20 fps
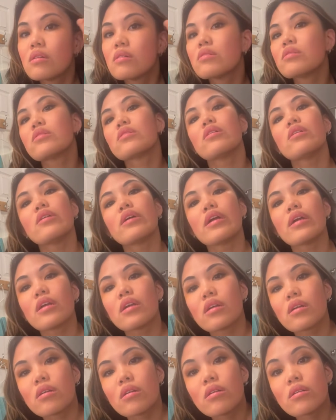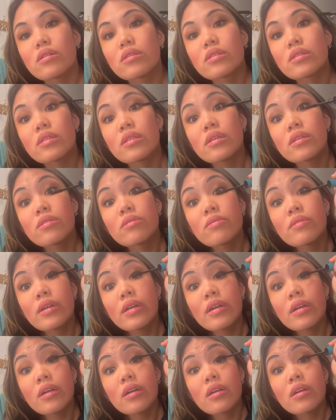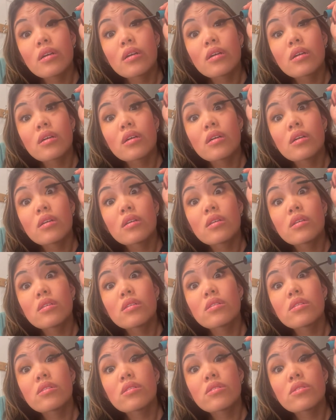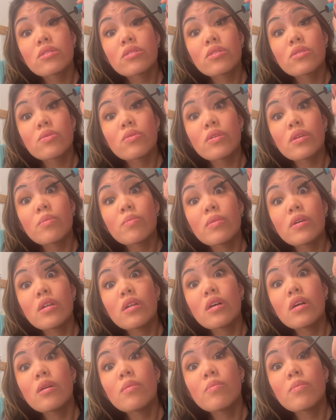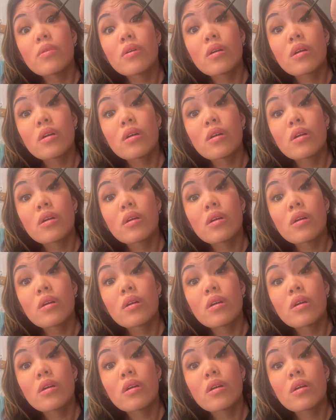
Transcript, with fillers: so it goes this way so sweep it up